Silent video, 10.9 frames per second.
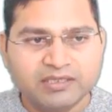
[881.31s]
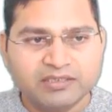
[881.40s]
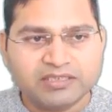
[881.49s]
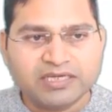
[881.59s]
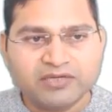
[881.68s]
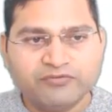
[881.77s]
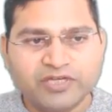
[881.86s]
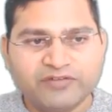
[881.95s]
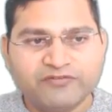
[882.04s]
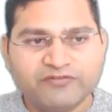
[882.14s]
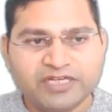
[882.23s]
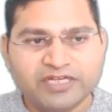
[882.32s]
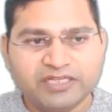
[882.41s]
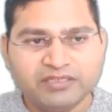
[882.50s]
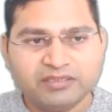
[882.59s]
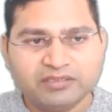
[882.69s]
started
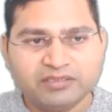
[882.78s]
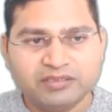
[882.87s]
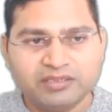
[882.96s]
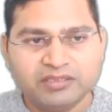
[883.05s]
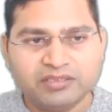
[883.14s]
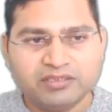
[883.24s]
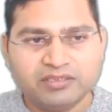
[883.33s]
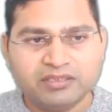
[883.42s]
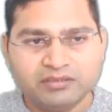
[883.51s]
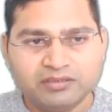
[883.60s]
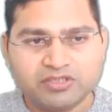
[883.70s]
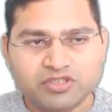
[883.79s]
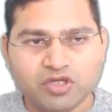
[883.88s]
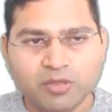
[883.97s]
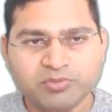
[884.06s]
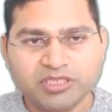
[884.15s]
verifying the
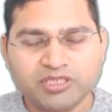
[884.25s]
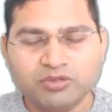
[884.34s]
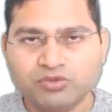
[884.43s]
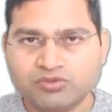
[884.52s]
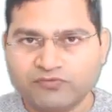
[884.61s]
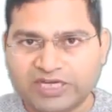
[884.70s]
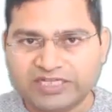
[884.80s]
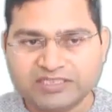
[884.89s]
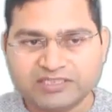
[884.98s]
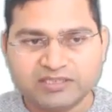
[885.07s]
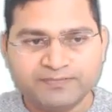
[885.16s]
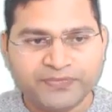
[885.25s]
stops in those flights,